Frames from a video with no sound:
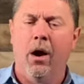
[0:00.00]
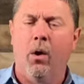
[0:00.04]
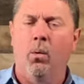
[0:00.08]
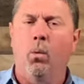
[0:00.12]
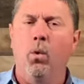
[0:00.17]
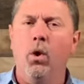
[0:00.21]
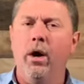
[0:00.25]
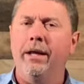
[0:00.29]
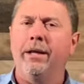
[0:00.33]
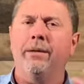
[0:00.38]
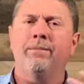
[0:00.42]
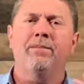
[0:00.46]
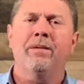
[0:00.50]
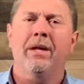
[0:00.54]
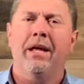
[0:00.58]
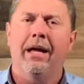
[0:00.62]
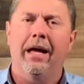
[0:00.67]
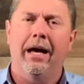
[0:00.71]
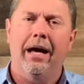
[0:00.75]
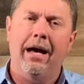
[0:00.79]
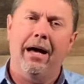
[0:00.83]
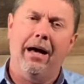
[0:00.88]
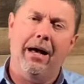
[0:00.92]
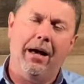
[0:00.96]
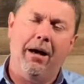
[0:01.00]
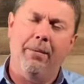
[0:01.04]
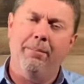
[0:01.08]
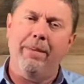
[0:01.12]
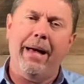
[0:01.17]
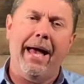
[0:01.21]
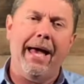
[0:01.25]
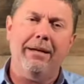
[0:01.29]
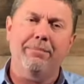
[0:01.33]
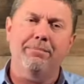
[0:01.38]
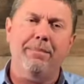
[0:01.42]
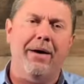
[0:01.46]
One, uh, a
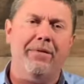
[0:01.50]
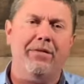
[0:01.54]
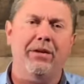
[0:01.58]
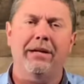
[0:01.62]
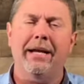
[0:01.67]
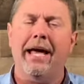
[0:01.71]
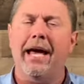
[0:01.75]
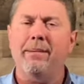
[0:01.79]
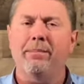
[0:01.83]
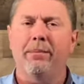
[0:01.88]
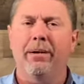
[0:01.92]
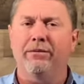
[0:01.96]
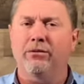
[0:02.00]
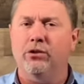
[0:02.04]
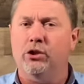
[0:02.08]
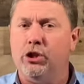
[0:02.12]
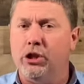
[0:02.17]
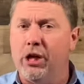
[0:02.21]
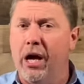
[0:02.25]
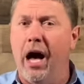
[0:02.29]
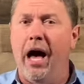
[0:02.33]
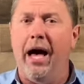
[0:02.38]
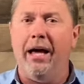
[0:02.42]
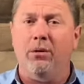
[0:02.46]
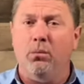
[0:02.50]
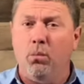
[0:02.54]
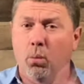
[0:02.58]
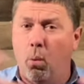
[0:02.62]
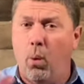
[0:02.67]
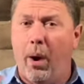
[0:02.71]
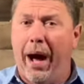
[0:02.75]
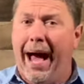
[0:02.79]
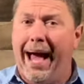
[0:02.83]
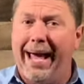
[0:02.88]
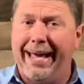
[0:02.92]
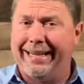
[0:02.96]
man by the name of John
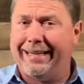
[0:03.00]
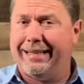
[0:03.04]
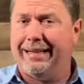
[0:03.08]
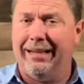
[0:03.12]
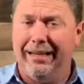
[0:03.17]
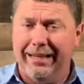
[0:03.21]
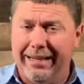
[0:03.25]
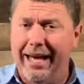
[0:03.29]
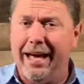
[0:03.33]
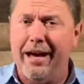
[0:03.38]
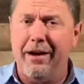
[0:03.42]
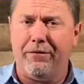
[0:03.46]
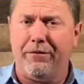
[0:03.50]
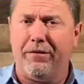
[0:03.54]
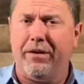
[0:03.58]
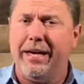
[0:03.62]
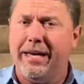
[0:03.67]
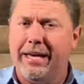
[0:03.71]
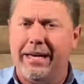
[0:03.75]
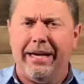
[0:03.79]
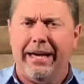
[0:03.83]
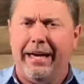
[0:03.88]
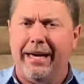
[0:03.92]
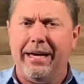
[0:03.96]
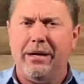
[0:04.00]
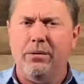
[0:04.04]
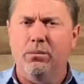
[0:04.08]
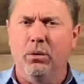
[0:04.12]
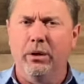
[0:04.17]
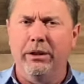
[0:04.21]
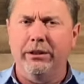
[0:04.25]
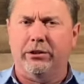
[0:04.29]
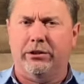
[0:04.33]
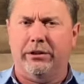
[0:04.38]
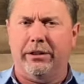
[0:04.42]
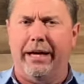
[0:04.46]
Wycliffe, he, he
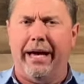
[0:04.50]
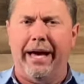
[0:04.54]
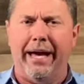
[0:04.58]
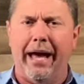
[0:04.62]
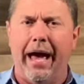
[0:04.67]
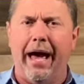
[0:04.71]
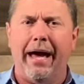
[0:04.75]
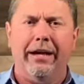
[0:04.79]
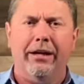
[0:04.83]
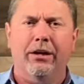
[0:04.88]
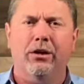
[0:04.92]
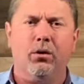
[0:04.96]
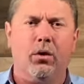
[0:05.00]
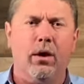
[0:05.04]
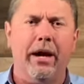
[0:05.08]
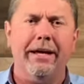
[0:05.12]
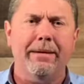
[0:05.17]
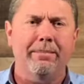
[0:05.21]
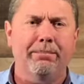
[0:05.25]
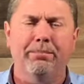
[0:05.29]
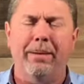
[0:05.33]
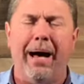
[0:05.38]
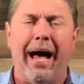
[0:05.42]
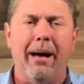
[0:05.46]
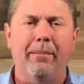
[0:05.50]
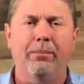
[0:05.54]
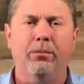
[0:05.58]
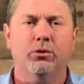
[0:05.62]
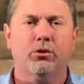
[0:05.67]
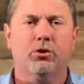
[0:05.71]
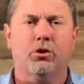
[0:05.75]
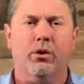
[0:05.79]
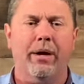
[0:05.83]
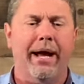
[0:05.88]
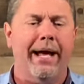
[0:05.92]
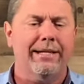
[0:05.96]
was a, a great
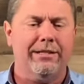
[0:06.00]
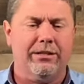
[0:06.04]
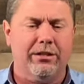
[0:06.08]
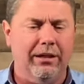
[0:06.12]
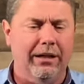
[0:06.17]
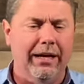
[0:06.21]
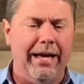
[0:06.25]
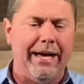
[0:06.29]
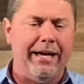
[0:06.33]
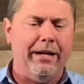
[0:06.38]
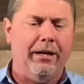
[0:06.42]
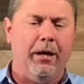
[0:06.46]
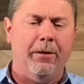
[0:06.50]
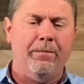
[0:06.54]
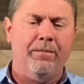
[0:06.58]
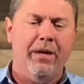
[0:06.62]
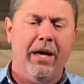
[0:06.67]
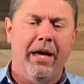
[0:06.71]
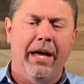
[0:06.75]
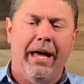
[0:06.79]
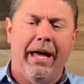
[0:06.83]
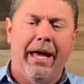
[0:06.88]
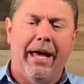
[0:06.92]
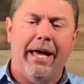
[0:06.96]
Bible translator,